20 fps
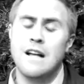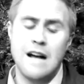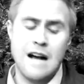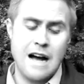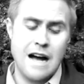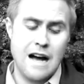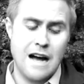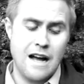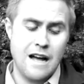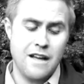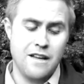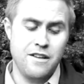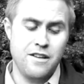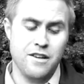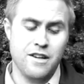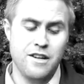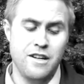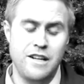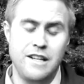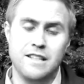
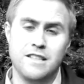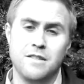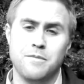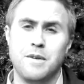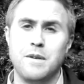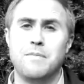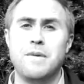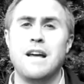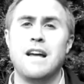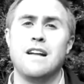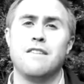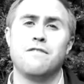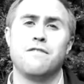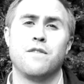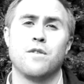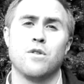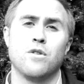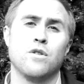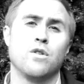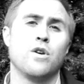You're going to need to be paying
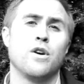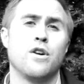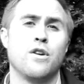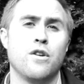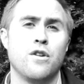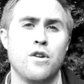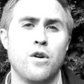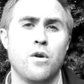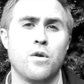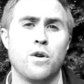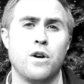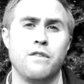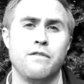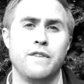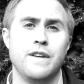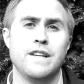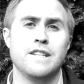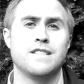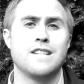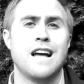for lawyer or notary
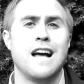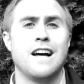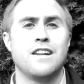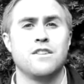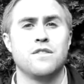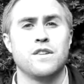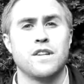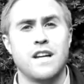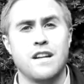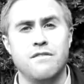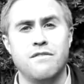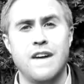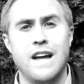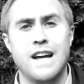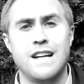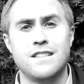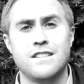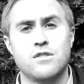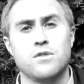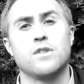fees to handle the
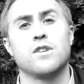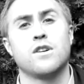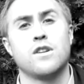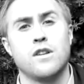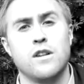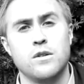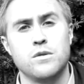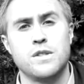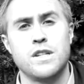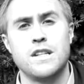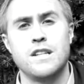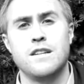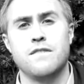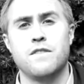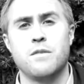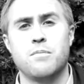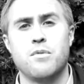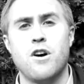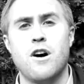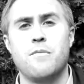conveyance or the closing
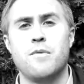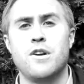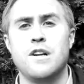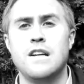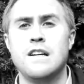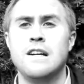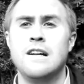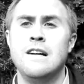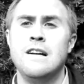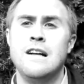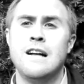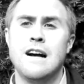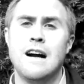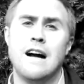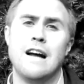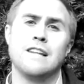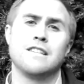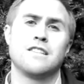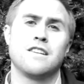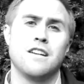of the property.
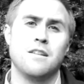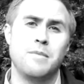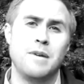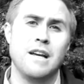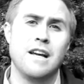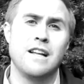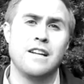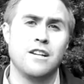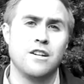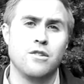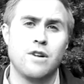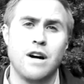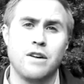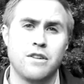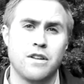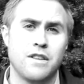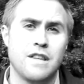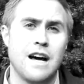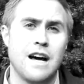It's going to be in and around